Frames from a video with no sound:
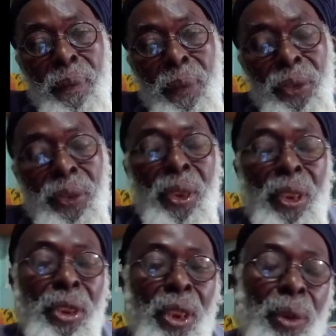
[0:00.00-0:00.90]
Or see
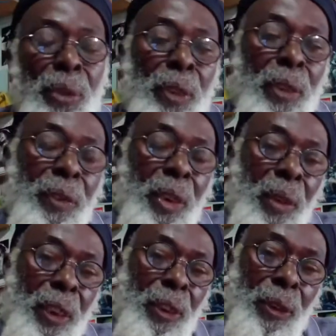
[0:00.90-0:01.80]
later you run from
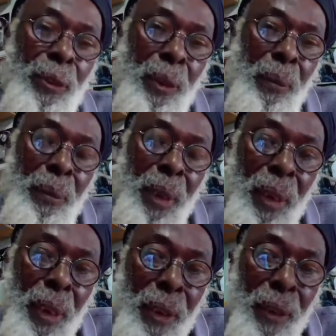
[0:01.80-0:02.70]
funeral, you run from
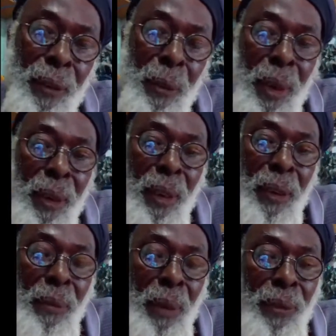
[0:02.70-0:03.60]
dead and everybody
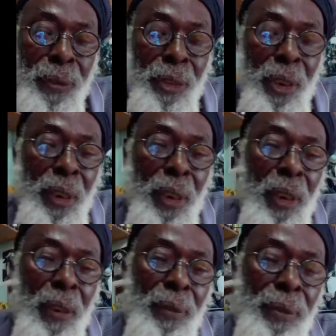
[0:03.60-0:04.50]
and man free that dead
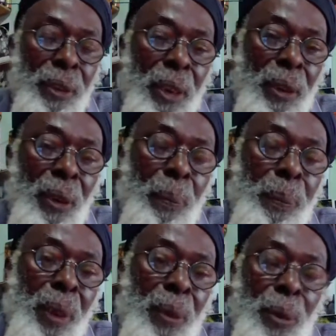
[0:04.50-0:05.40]
and free that
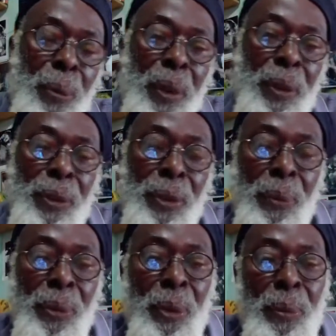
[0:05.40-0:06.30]
dopey and what probably go
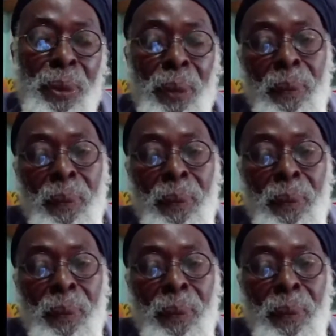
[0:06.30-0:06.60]
something.